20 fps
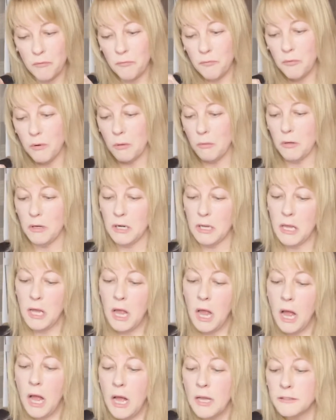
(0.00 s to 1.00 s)
forward.
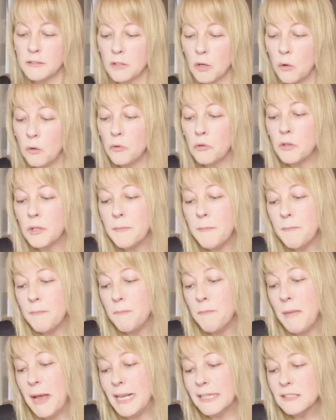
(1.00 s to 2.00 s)
So the
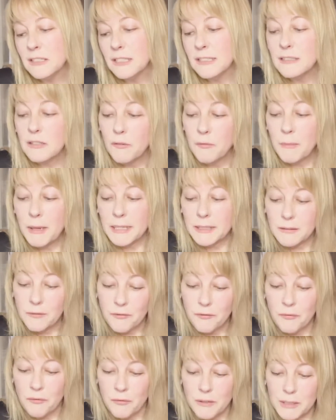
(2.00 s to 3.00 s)
masculines have made the
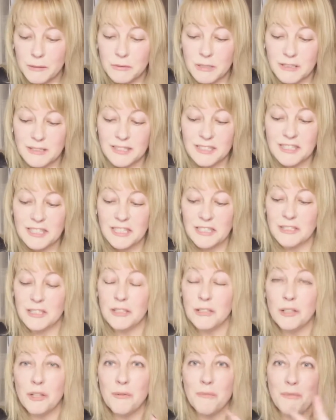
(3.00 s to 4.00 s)
free will
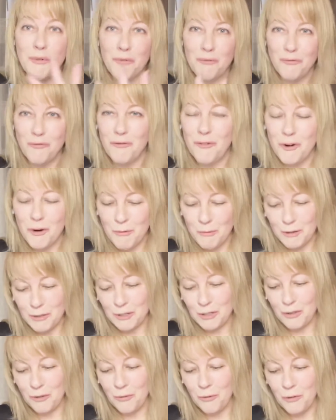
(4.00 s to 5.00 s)
decision to move
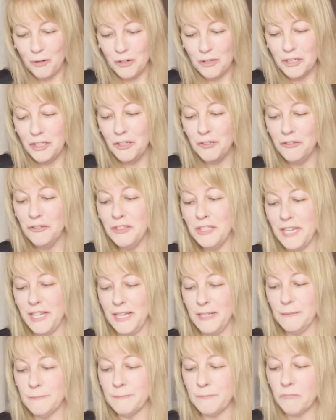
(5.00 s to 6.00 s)
forward toward
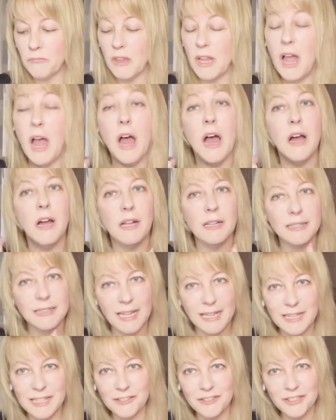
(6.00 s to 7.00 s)
union.
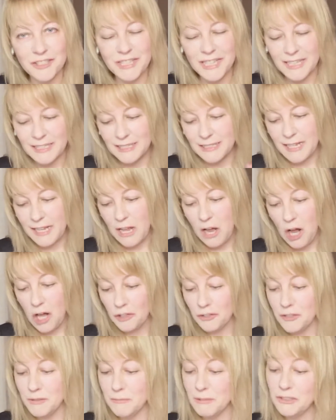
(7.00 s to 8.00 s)
They understand that they
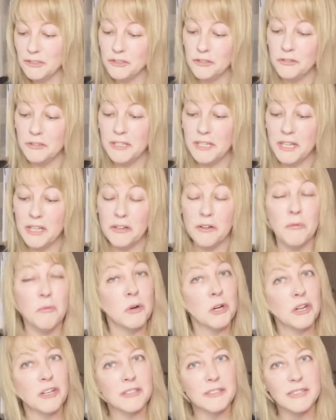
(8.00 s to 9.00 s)
also must do the inner
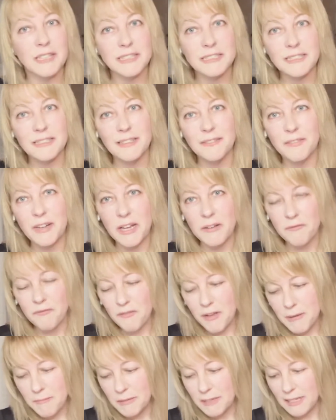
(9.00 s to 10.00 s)
work like the divine
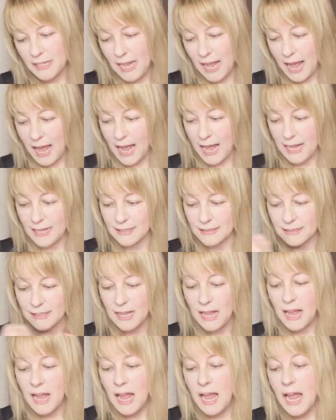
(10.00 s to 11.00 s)
feminine has,
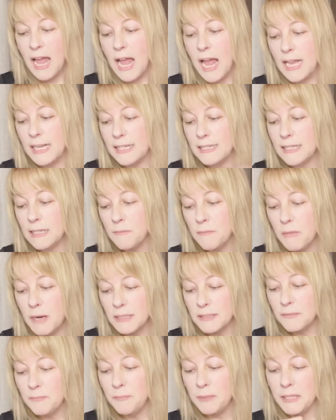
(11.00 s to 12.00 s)
and that they
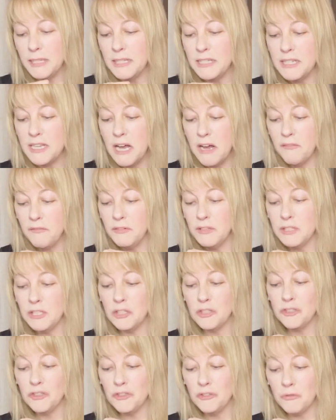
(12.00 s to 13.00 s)
must be enough in their
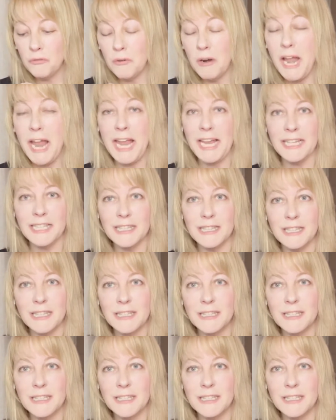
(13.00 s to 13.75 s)
strength